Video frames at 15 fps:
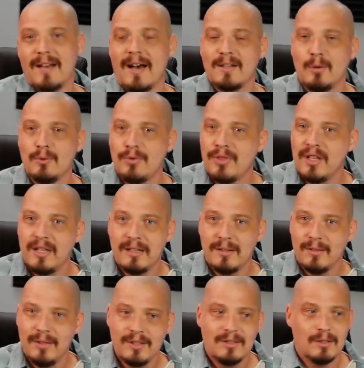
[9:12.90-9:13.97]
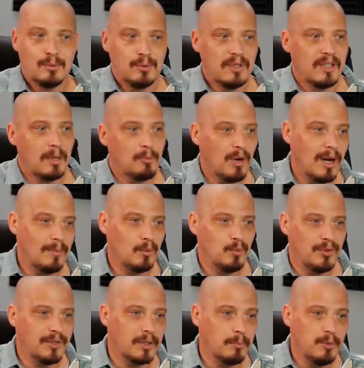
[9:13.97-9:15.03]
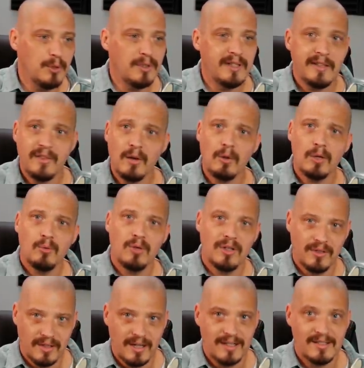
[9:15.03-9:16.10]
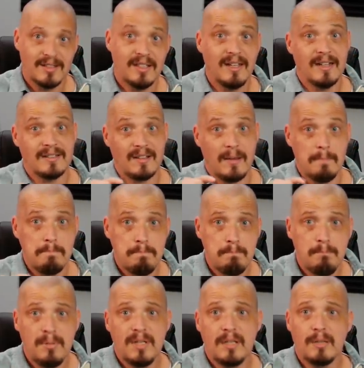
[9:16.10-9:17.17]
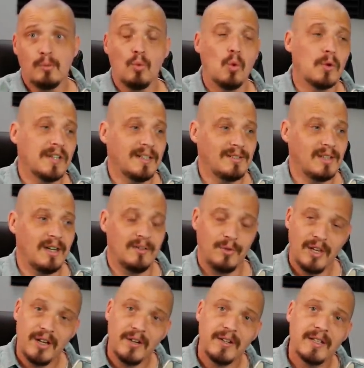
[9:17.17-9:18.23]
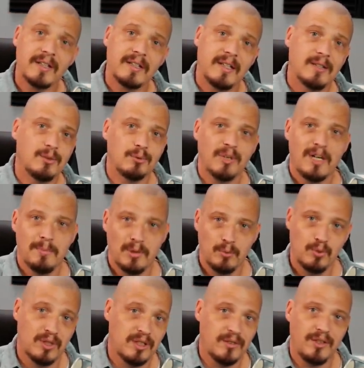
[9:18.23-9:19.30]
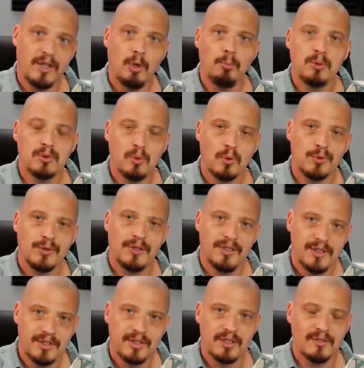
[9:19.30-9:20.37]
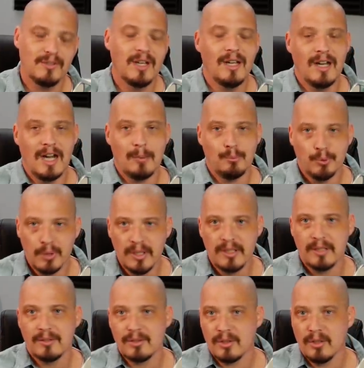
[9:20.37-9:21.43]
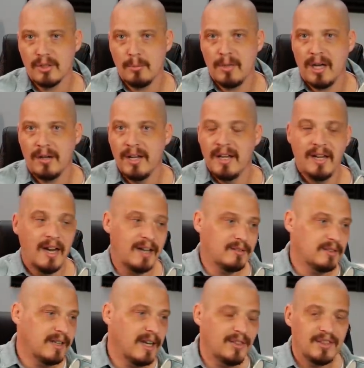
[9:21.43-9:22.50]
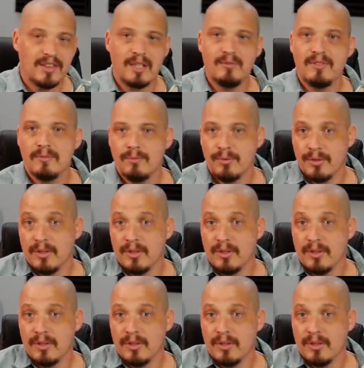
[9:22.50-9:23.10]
I don't think this is really a problem with the community. The only one that I see as a big warning sign, the Eric S. Raymond win in the Open Source Initiative, I'm really concerned about. And now that the